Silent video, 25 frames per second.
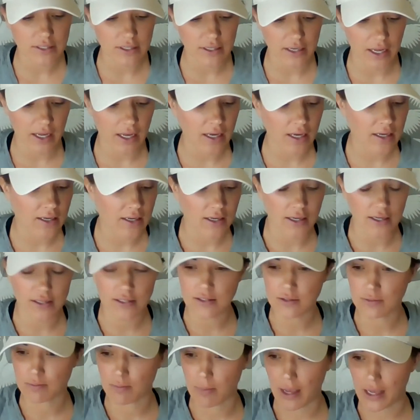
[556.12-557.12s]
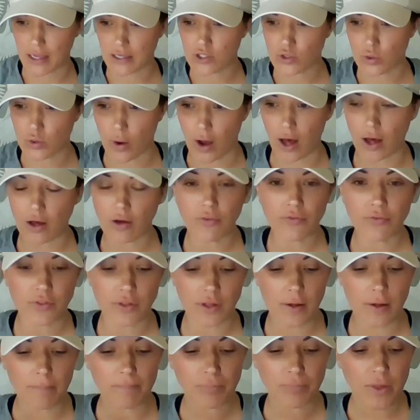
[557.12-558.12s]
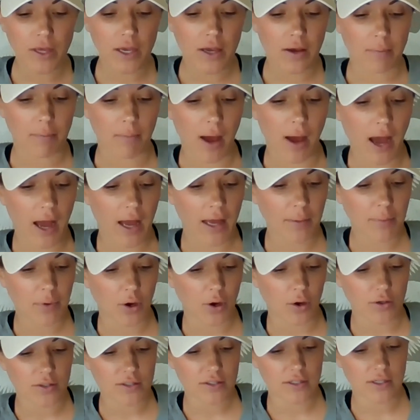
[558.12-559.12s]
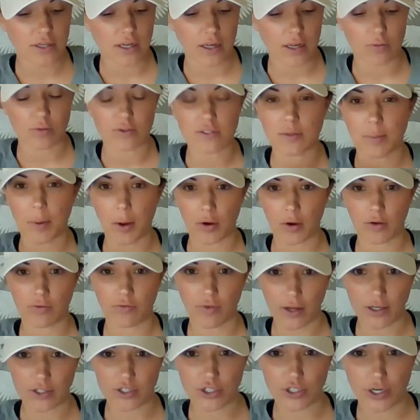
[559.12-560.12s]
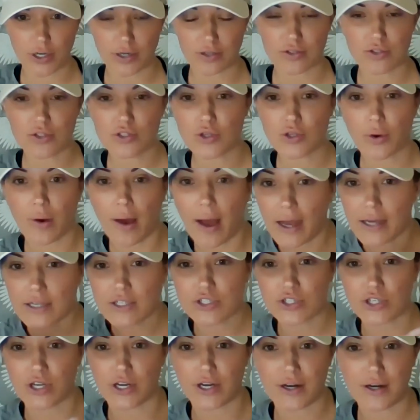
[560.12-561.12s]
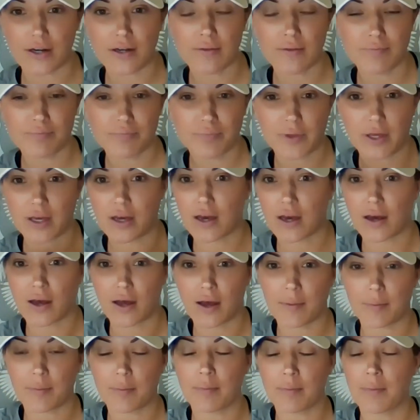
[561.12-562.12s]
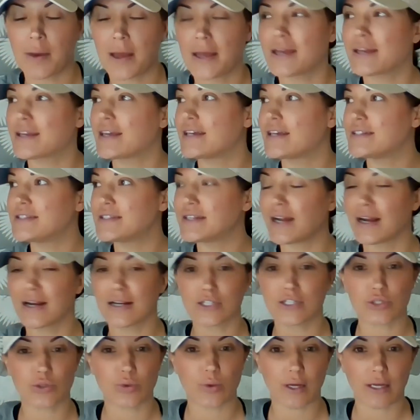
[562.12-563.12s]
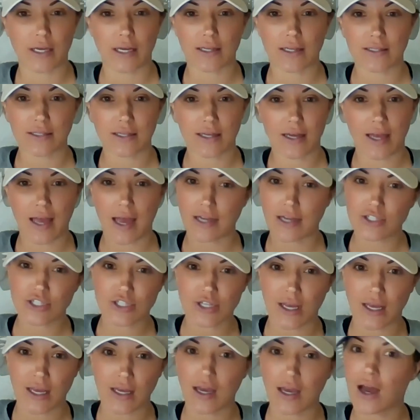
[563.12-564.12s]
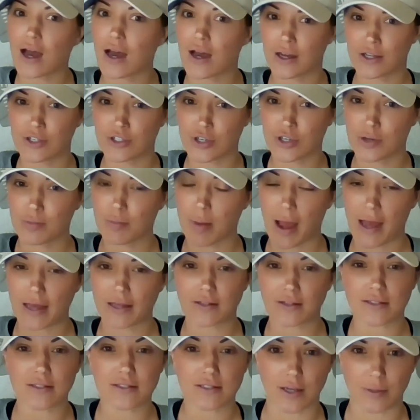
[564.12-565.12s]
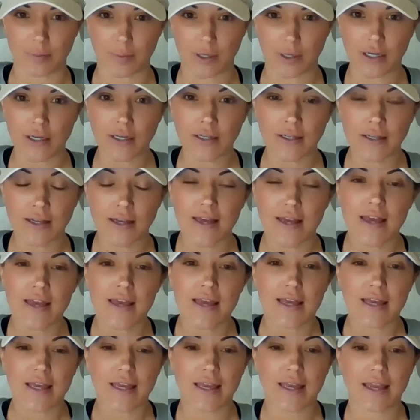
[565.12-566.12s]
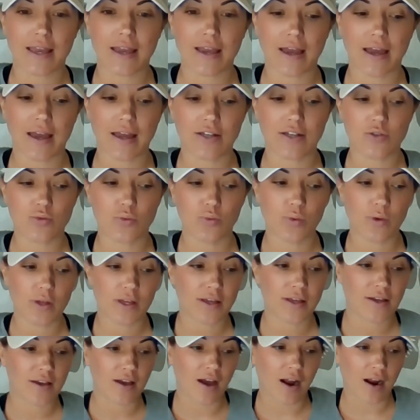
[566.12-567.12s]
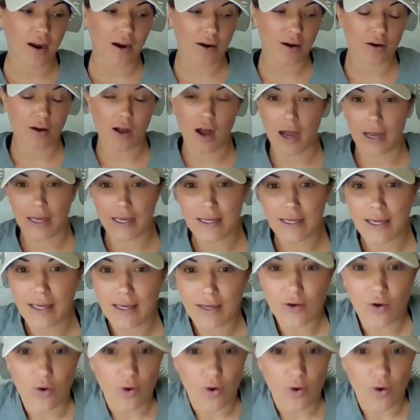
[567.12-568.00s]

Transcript: today is May 12th. My post today was about adventure. So I shared, my kids and I are doing hashtag 100 miles summer, and we are hiking